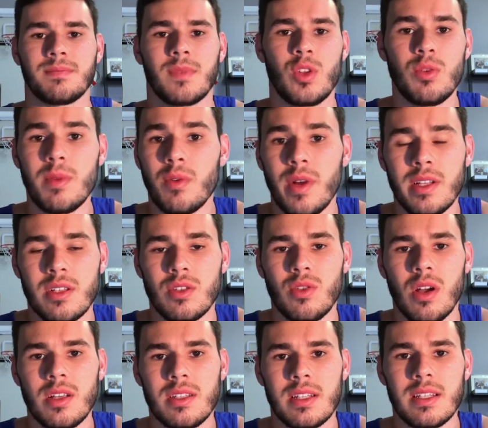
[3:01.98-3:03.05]
human rights
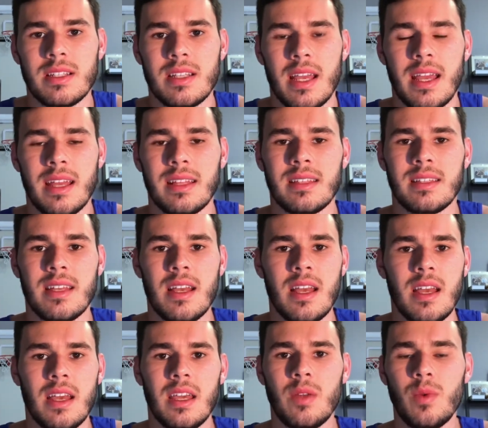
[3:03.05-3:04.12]
atrocities, and
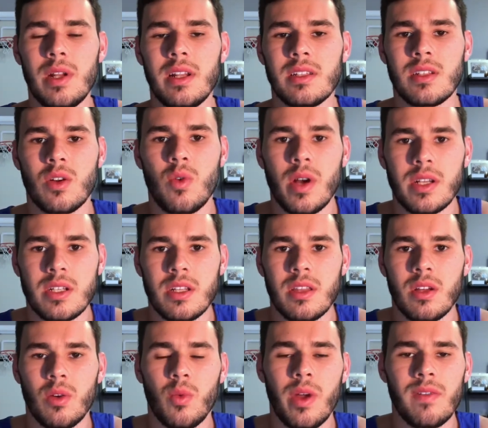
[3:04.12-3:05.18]
he really doesn't question
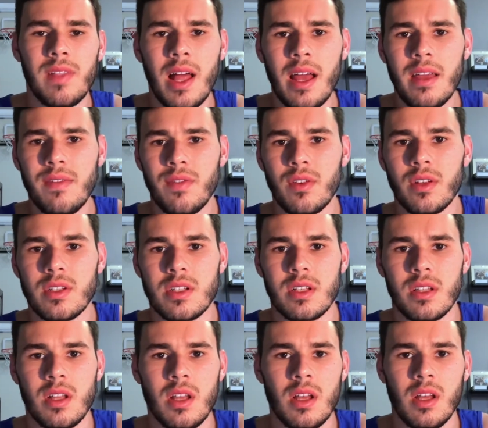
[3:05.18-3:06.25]
their way of life or
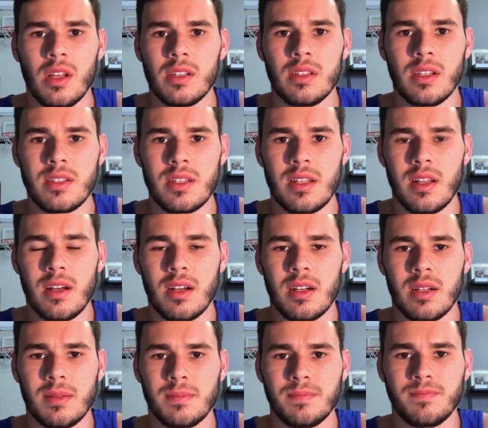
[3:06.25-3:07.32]
doesn't
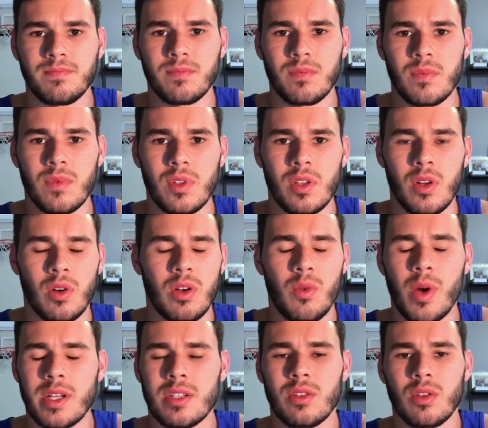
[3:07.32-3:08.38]

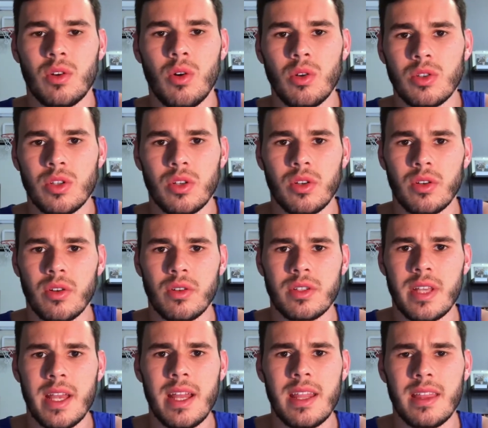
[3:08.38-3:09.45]
question their culture or
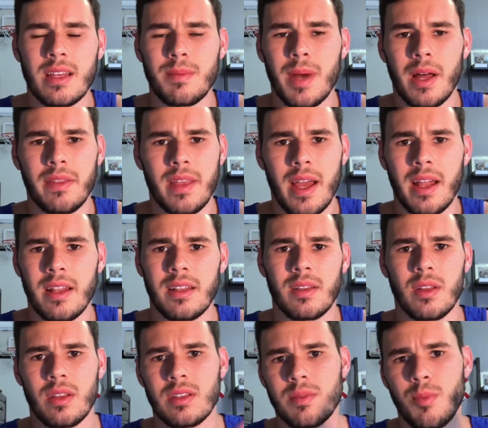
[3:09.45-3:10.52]
say anything about that.
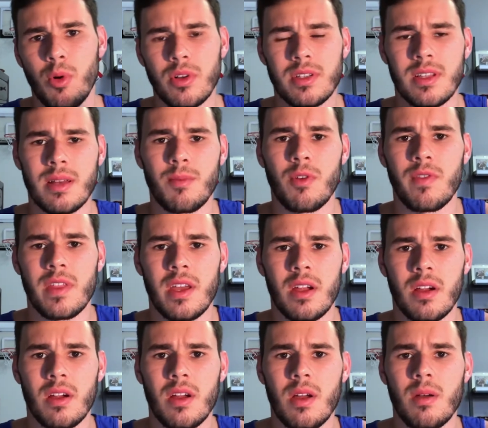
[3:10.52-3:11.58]
He supports them over
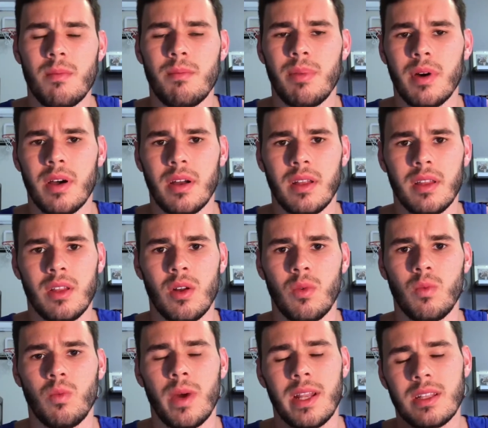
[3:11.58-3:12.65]
there. But
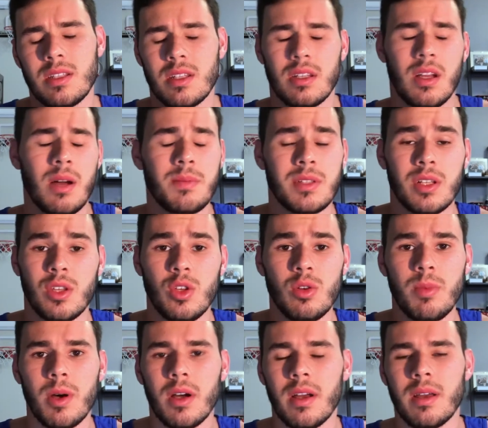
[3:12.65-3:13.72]
when it comes to
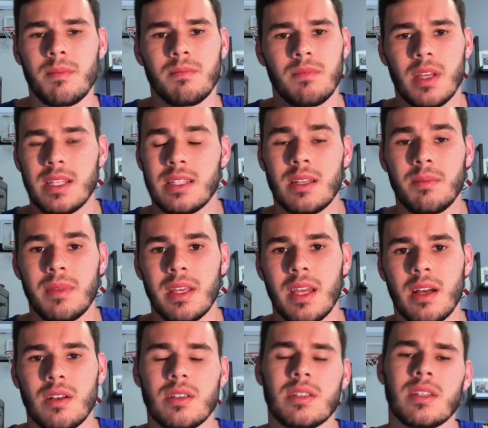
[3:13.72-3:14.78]
Cuba, it's something
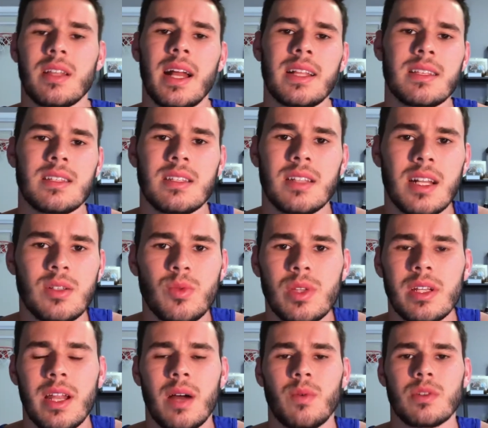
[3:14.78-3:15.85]
else, and that's really
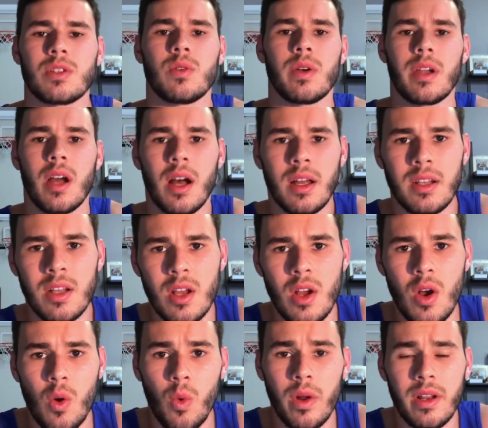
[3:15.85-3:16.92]
not what's going on.
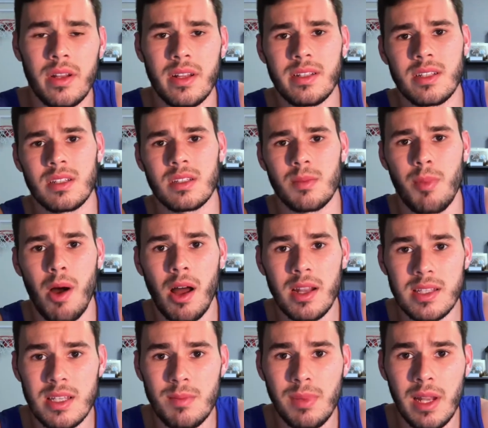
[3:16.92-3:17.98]
What it is a
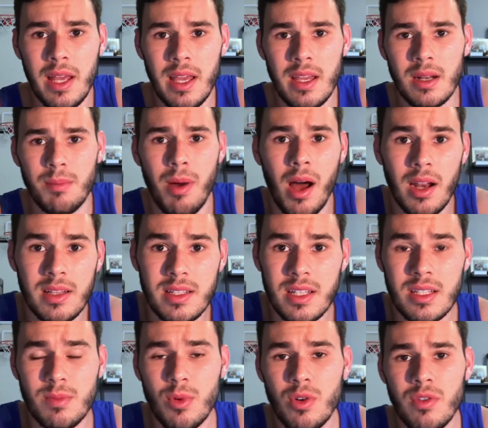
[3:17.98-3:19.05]
policy play and a
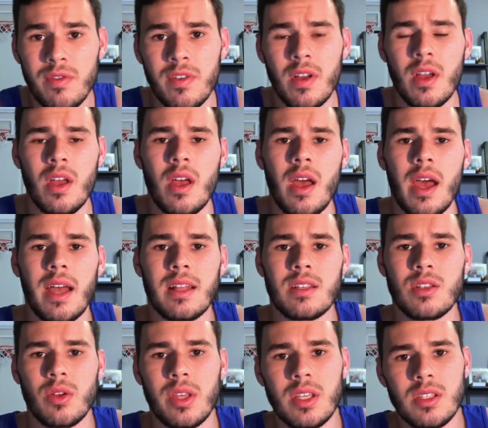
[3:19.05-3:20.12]
politics move, and
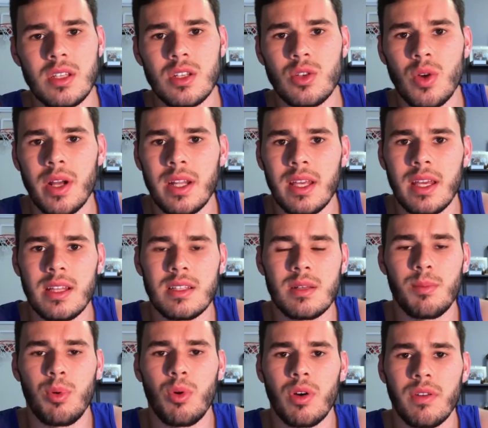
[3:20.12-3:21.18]
so he's just trying to gain
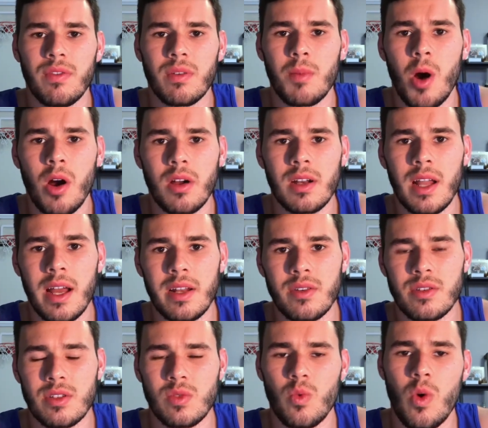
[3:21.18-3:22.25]
support from
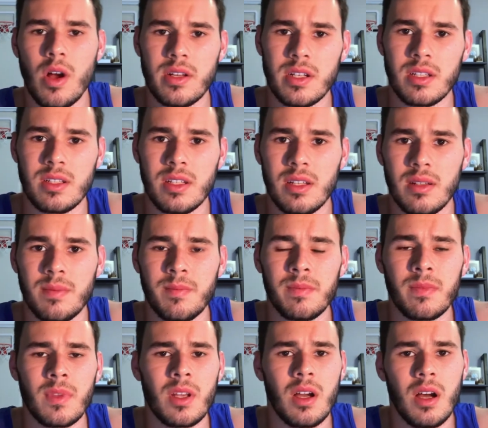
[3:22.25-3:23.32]
hardliners in Washington,
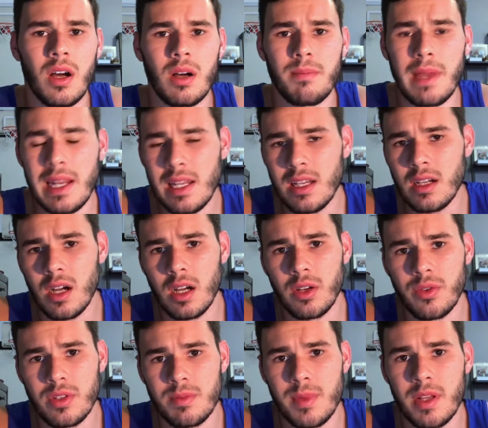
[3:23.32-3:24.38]
mainly
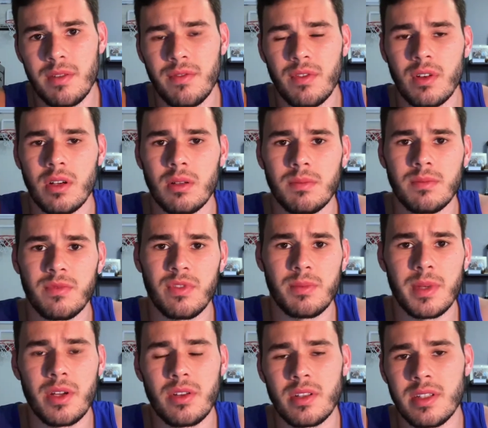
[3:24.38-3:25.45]
congressmen from
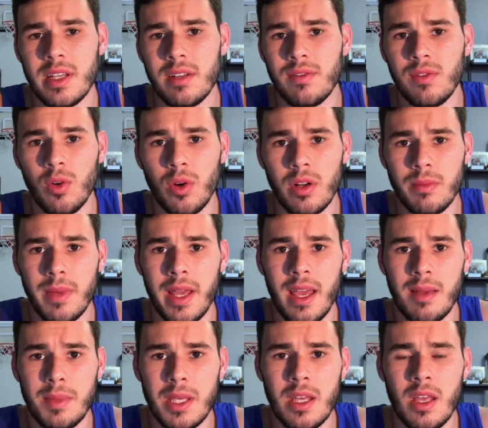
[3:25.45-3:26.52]
here in the state of Florida and
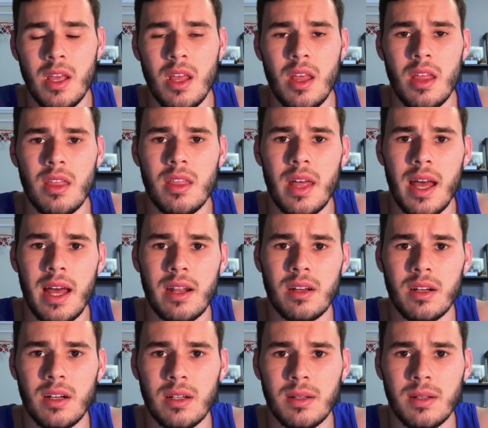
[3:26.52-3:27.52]
Miami. That